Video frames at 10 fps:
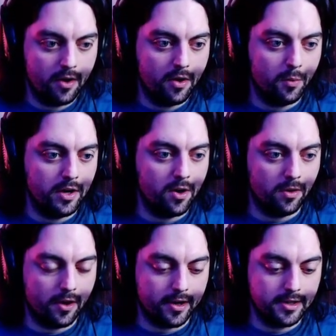We no
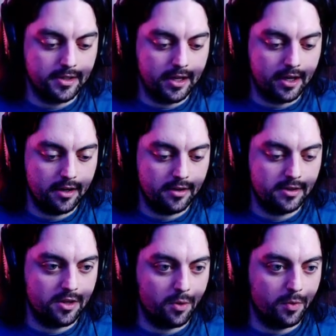longer see it,
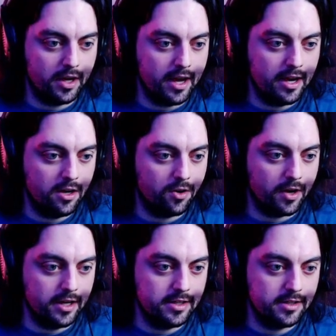so we
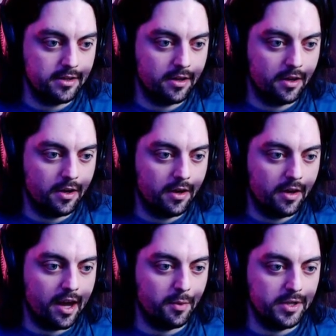increase,
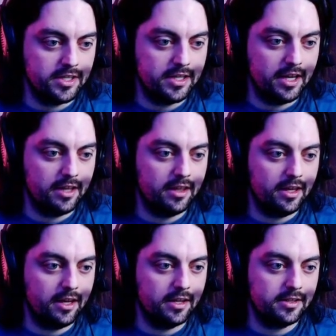and we see
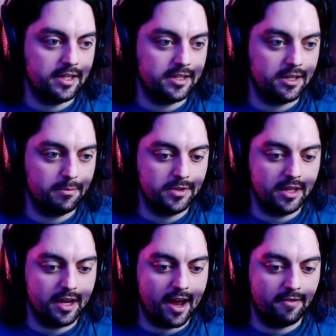the systems
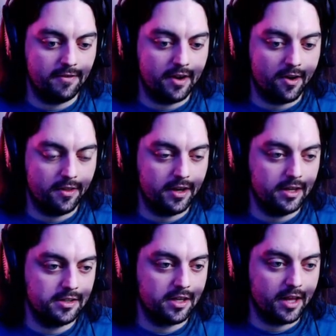that are the
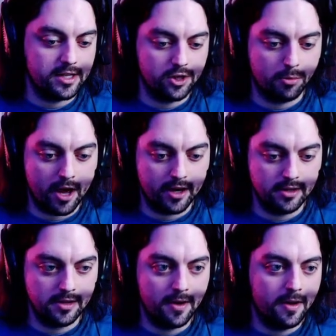celestial
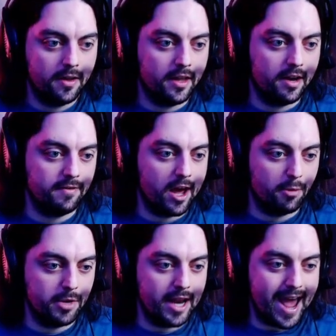bodies that have now
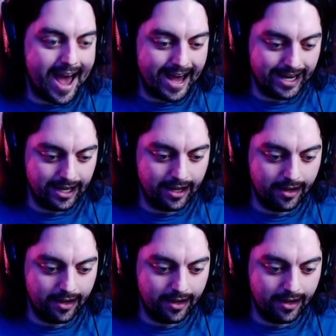been added